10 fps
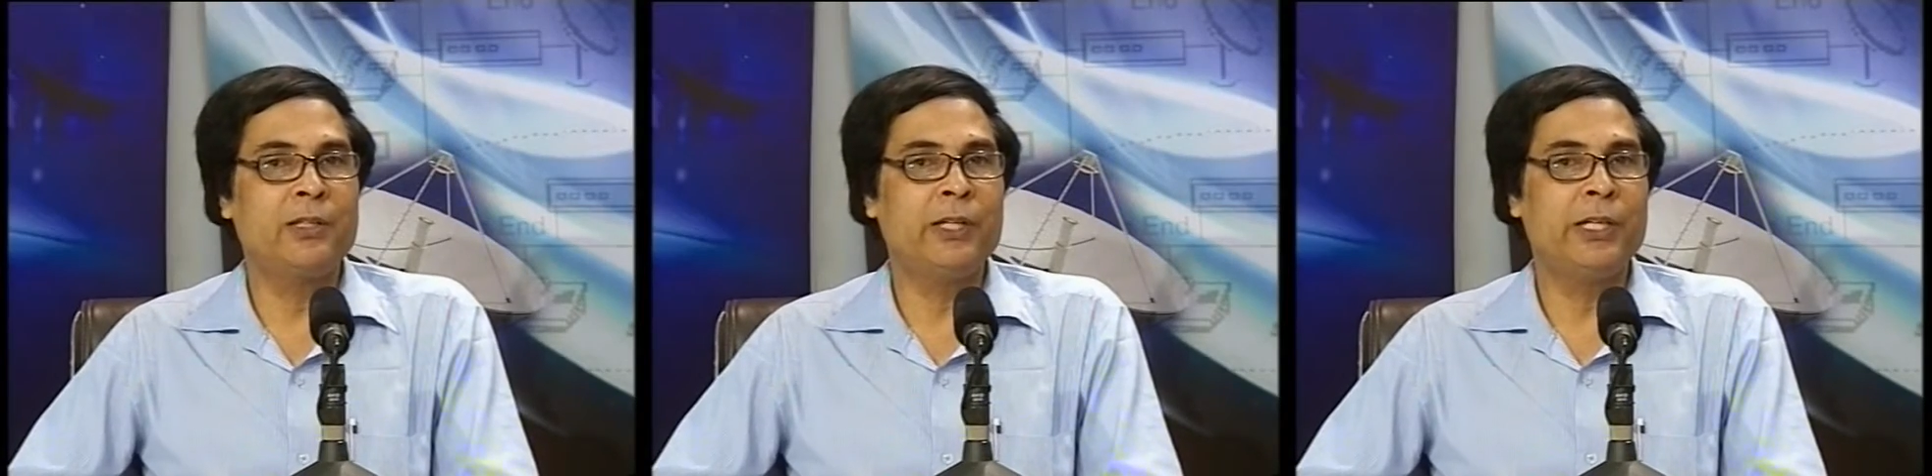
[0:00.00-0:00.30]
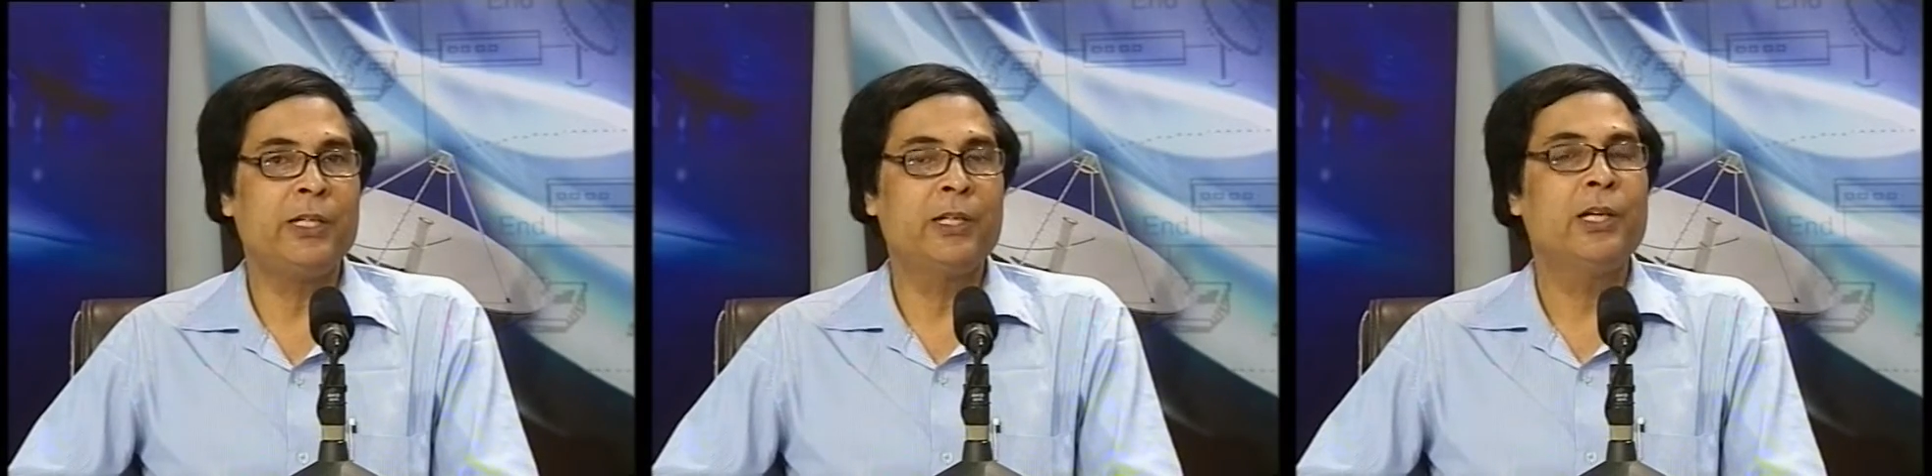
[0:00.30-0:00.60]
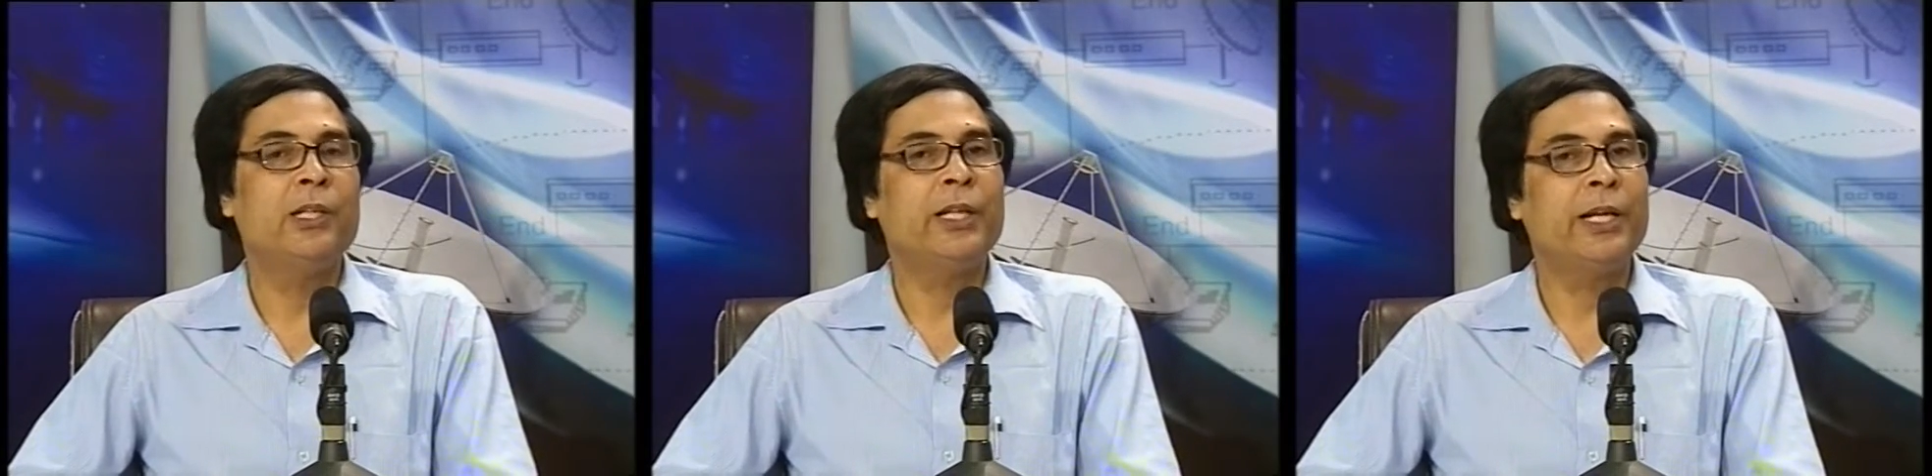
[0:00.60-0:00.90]
it,
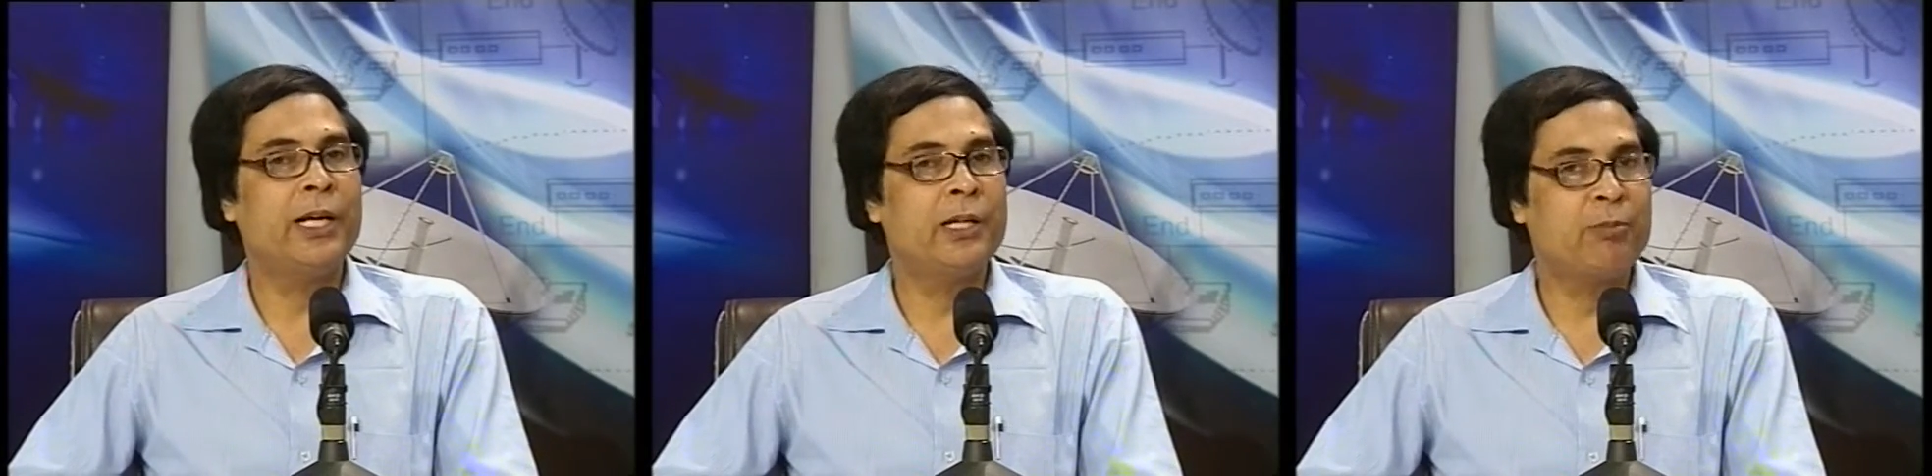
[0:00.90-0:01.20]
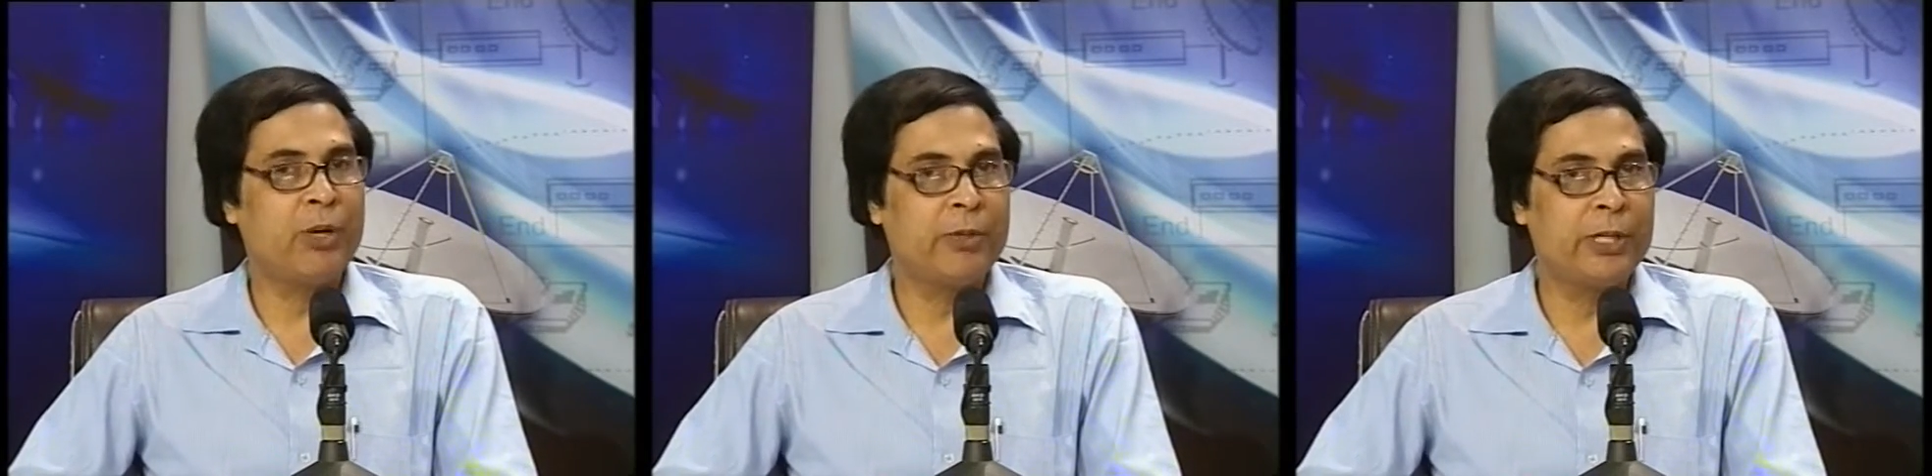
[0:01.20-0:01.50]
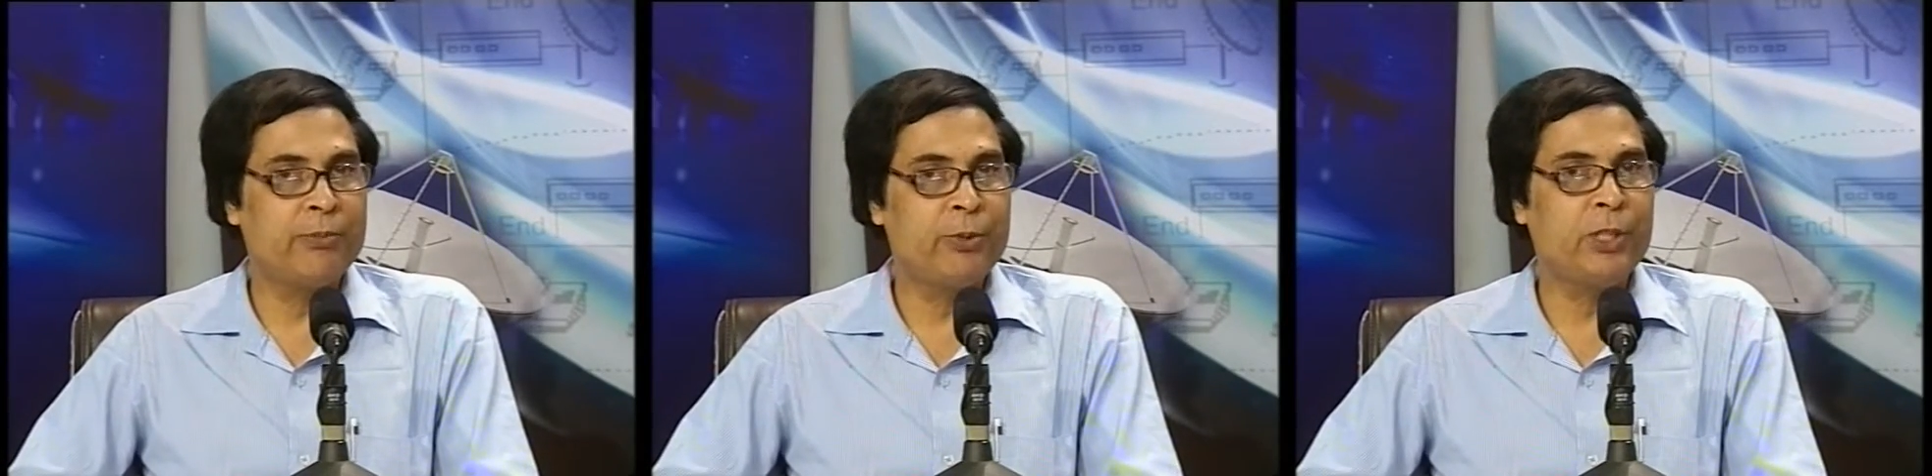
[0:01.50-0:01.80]
they get proper
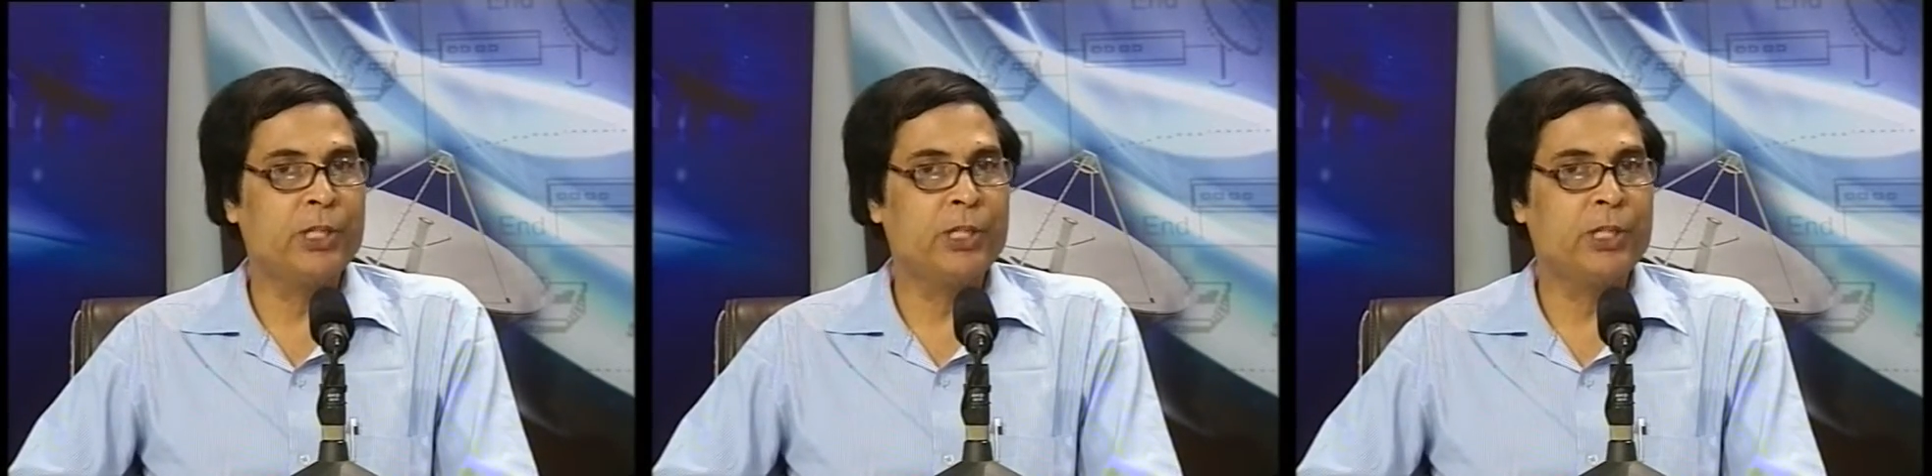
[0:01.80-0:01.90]
input,